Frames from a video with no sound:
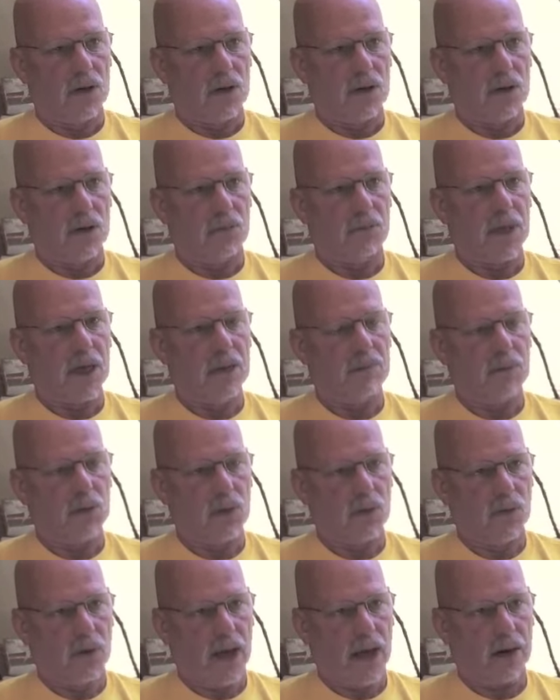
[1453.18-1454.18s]
The
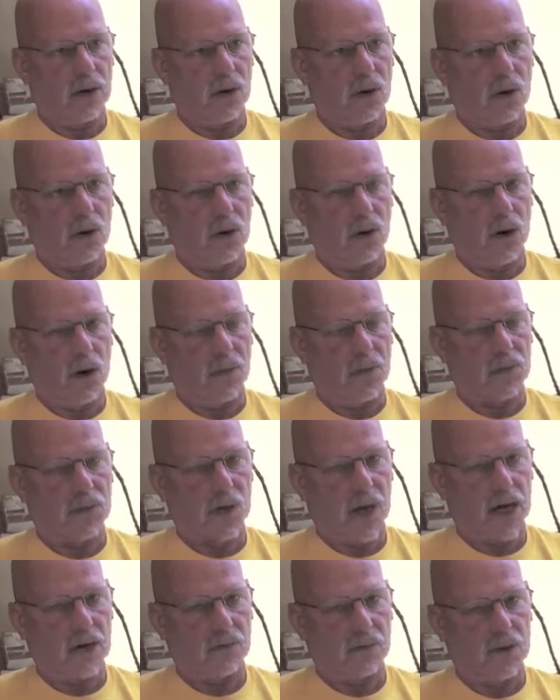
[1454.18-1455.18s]
people that are on the
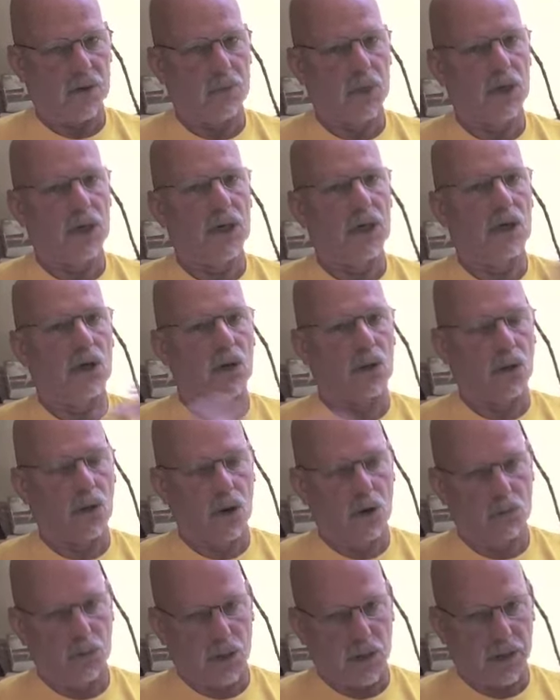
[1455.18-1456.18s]
side of liberty
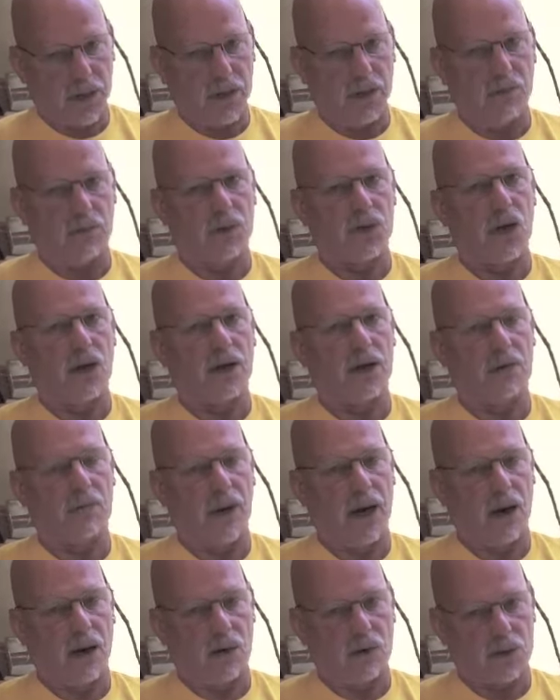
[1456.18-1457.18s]
globally, we're talking
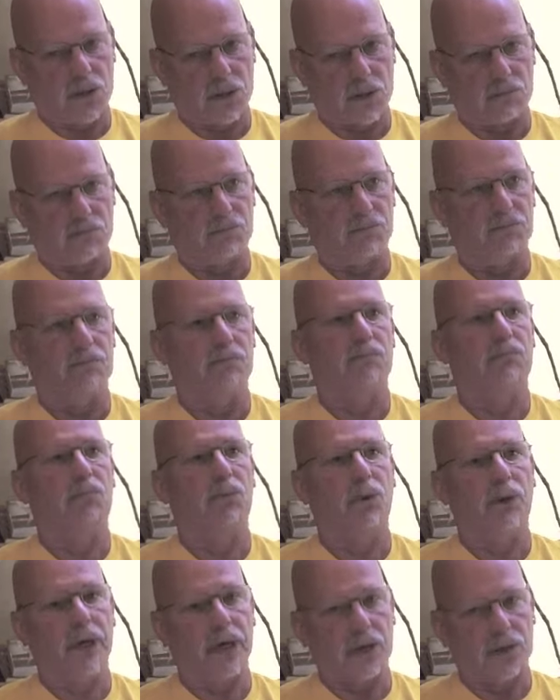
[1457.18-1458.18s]
about
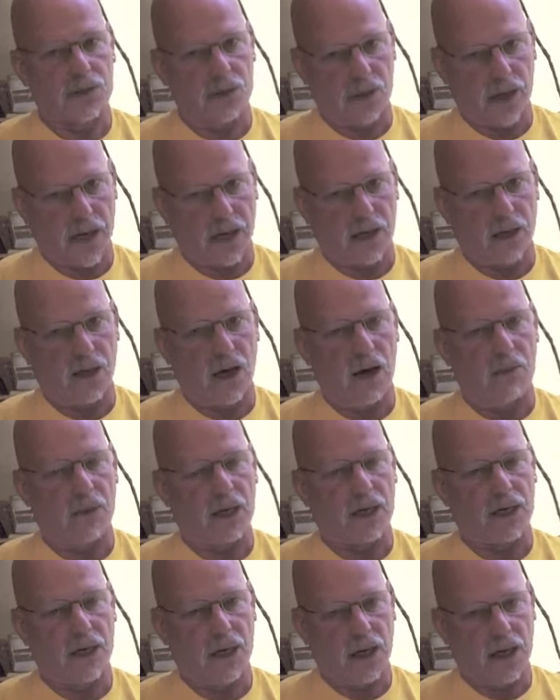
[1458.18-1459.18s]
BRICS,
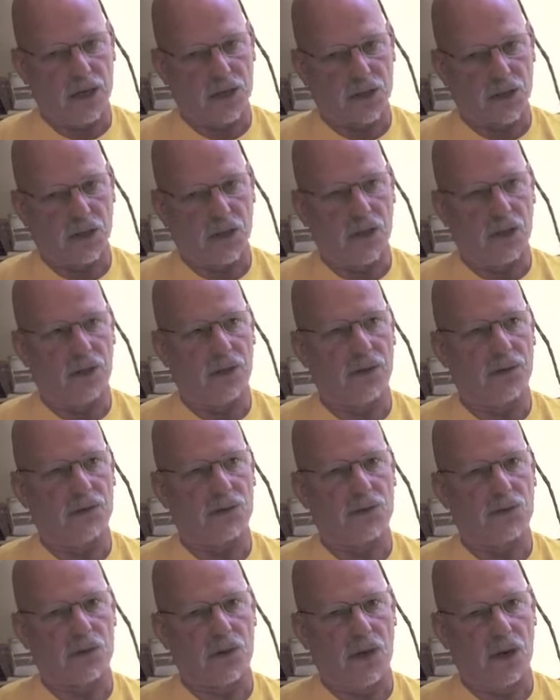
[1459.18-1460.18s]
economic
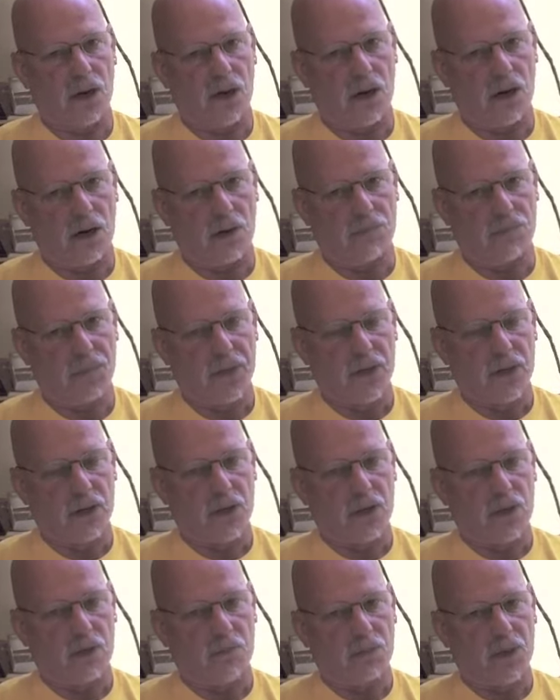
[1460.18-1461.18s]
nations,
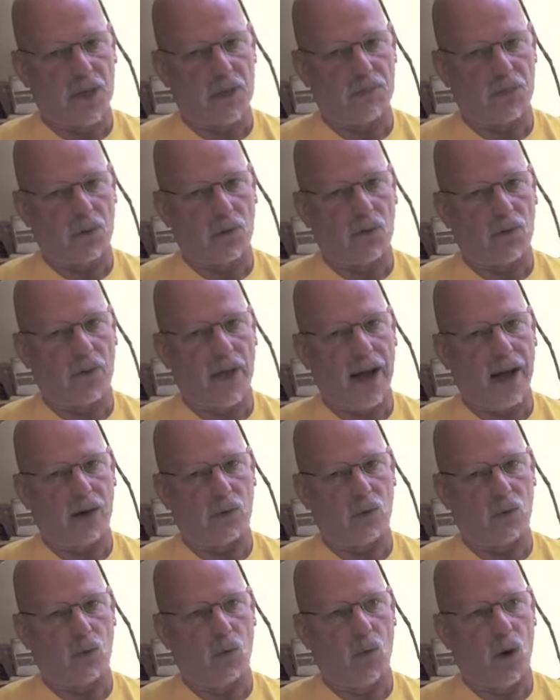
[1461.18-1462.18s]
the people that
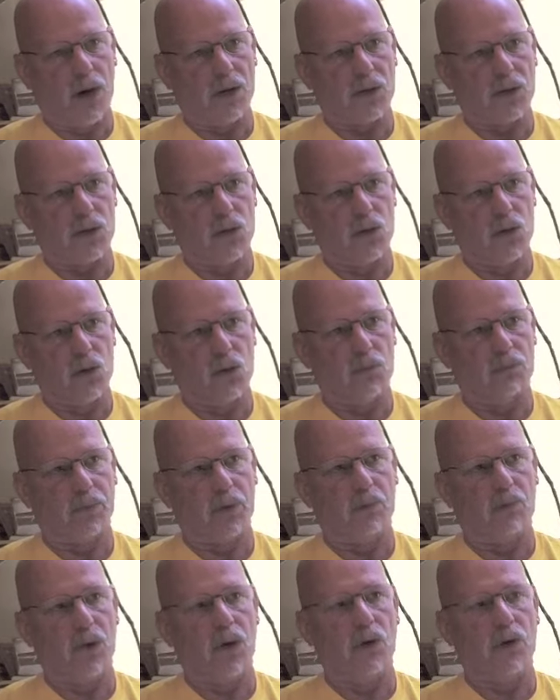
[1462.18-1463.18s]
want to
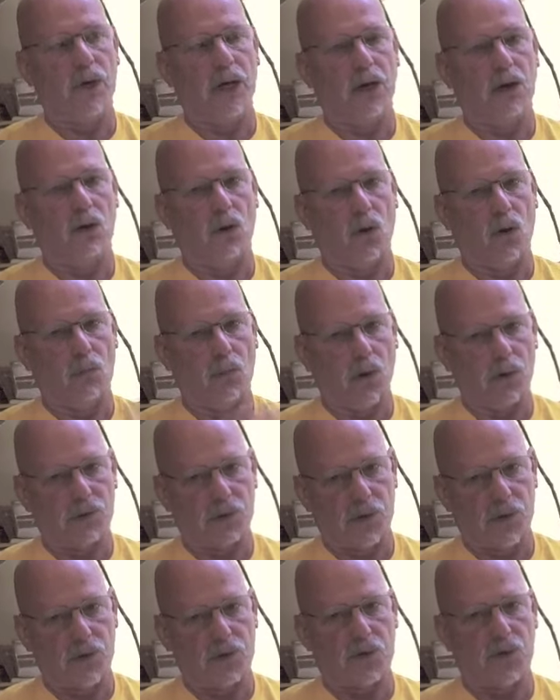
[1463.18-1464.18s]
promote a global
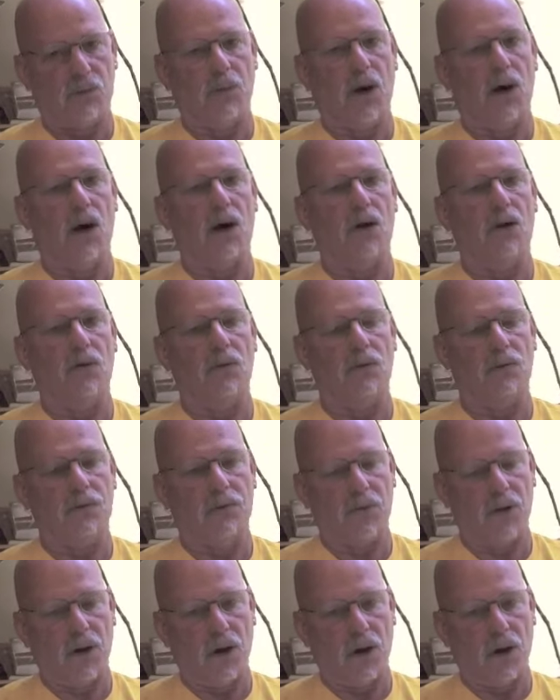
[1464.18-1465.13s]
system of